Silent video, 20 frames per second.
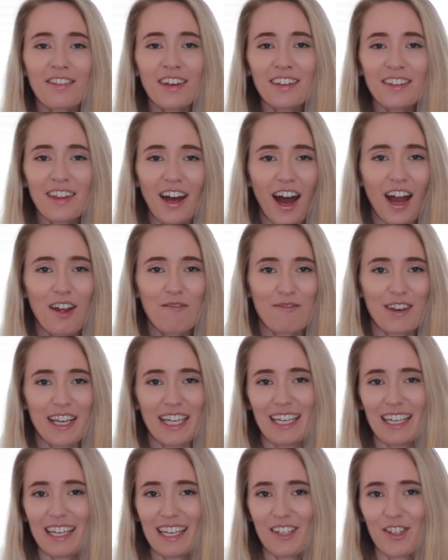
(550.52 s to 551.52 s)
thing that I'm
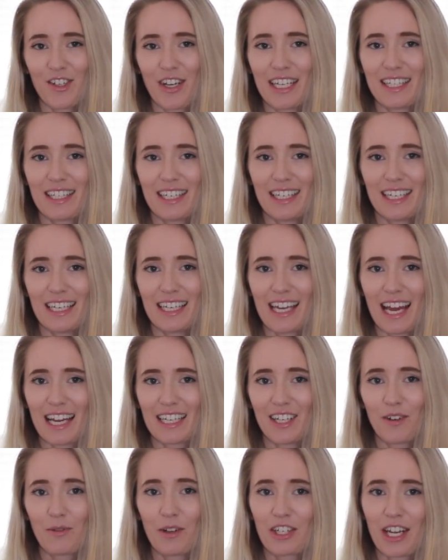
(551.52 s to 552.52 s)
really interested in
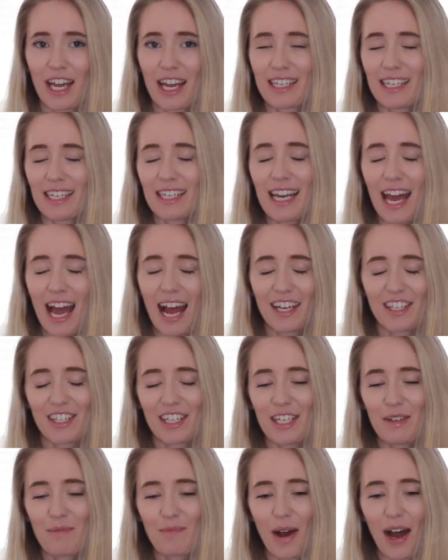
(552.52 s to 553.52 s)
getting, which I didn't
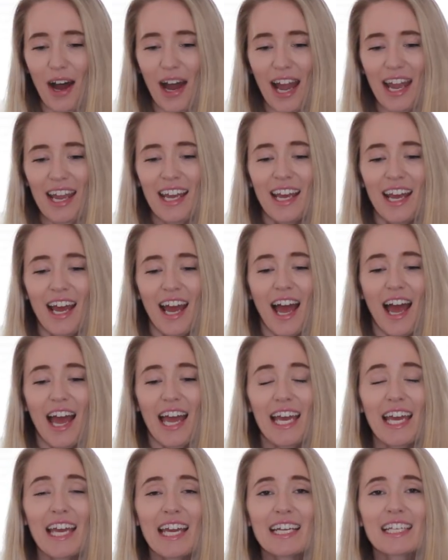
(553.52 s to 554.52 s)
actually buy,
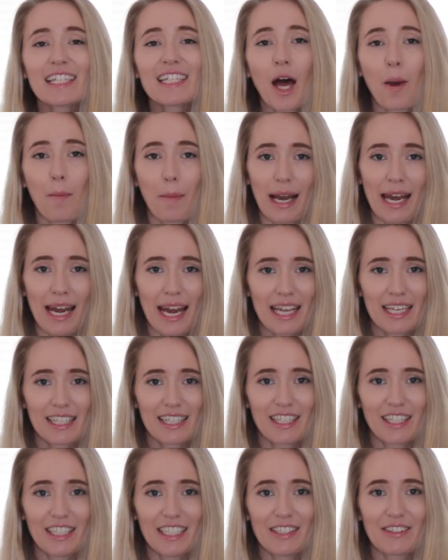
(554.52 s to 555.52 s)
is a play
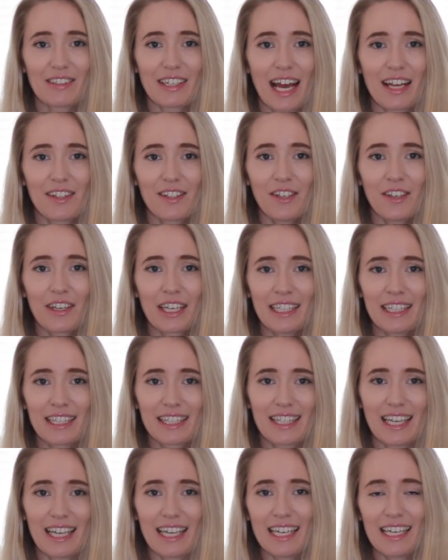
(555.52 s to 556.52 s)
suit. As you can
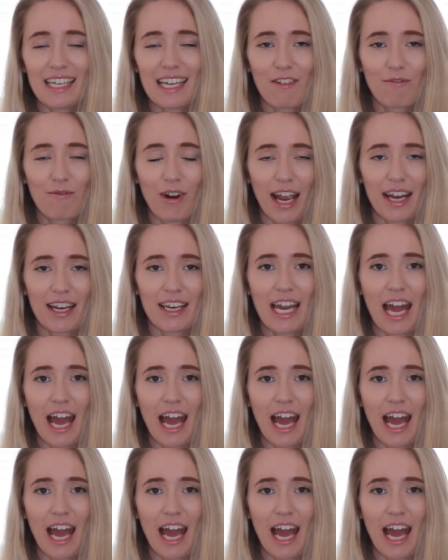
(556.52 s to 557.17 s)
see right